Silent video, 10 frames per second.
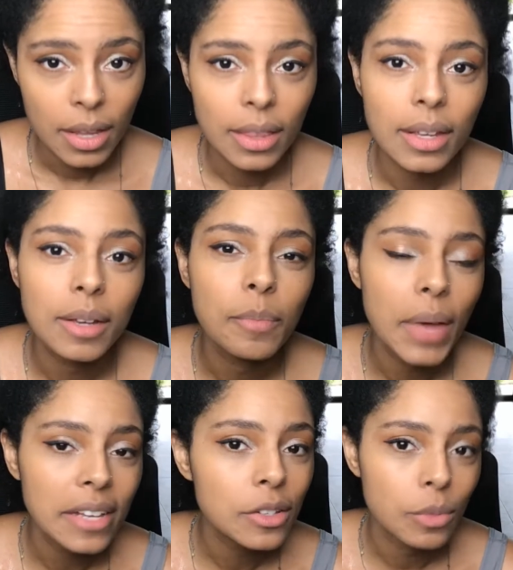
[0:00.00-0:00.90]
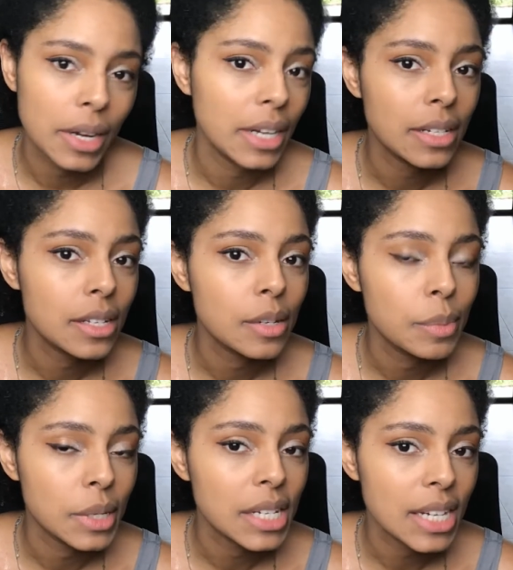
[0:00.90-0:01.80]
the best ways to
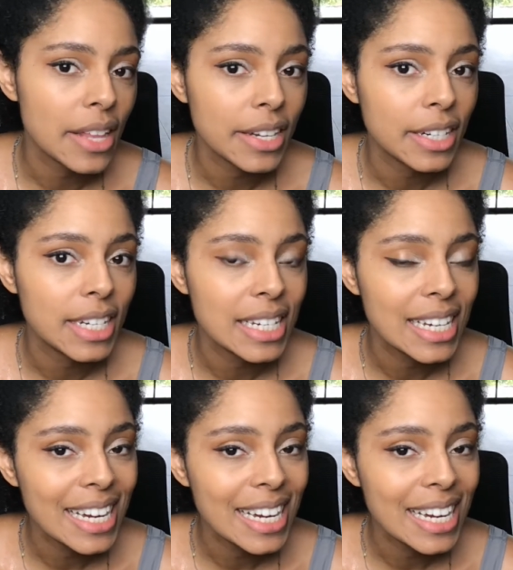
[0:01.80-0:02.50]
put together an